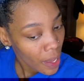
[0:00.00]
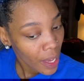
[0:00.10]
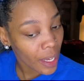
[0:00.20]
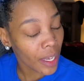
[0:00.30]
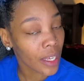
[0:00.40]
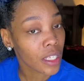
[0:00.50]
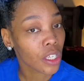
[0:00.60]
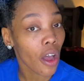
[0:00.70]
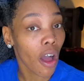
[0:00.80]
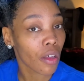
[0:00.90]
is
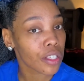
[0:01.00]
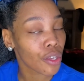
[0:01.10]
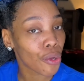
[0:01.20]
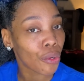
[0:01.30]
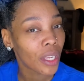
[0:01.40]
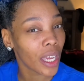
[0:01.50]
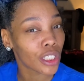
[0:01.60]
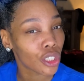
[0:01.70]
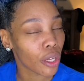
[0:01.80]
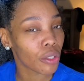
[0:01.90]
to also
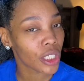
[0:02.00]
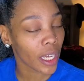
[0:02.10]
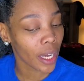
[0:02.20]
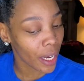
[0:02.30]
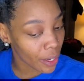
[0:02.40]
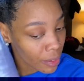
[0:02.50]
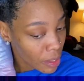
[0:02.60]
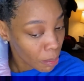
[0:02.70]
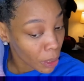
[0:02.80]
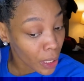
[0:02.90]
catch those shed hairs.
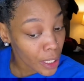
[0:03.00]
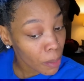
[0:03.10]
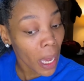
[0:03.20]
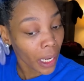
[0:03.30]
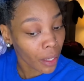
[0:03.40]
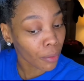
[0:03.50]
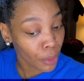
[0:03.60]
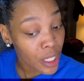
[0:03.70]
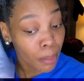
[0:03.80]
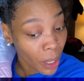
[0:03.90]
Because my hair
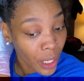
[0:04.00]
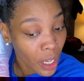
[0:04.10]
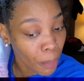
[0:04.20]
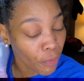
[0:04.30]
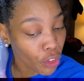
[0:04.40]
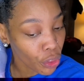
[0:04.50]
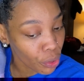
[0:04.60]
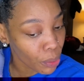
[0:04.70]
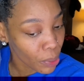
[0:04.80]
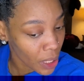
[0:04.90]
was braided up for
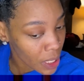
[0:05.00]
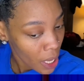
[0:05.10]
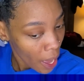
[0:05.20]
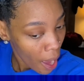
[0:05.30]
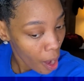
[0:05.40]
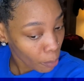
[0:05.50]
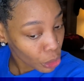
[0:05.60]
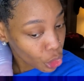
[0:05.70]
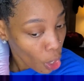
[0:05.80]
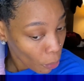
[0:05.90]
3 weeks, I'm
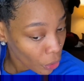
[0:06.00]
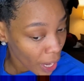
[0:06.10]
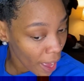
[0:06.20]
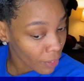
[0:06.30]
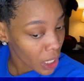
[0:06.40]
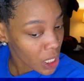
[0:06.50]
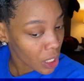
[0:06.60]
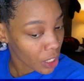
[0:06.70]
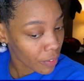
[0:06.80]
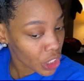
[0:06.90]
sure I'm going to have a
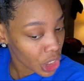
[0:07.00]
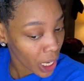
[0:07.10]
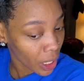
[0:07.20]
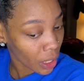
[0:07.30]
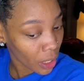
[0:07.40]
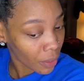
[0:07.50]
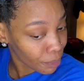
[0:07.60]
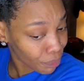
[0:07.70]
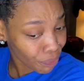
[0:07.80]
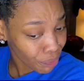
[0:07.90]
ton of shedding.
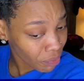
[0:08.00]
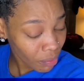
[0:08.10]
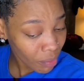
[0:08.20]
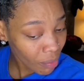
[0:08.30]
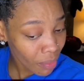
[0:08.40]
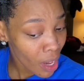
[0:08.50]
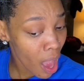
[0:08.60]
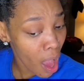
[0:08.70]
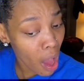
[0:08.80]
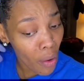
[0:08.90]

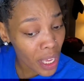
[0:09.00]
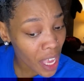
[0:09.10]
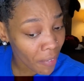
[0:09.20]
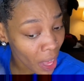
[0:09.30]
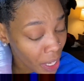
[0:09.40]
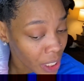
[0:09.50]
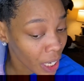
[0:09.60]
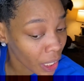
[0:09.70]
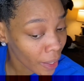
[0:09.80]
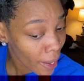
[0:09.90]
I always have a lot of
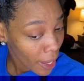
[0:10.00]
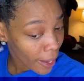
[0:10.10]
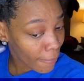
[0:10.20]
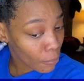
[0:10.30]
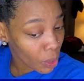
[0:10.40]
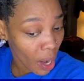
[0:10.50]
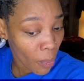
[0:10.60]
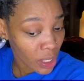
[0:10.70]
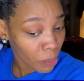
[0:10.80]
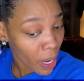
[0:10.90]
shedding. Even when I
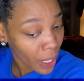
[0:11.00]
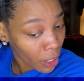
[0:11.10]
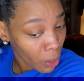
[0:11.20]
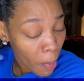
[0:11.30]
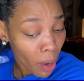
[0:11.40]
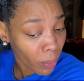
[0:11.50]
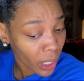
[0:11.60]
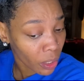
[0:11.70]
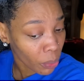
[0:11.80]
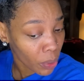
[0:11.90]
wash my hair my
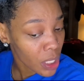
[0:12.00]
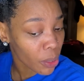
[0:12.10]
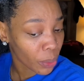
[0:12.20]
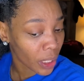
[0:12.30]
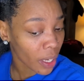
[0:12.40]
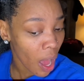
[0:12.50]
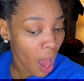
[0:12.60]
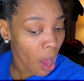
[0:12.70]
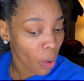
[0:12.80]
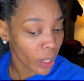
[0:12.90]
regular once a week, I
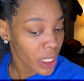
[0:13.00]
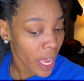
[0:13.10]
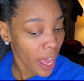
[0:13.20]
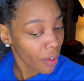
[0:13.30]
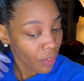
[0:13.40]
always have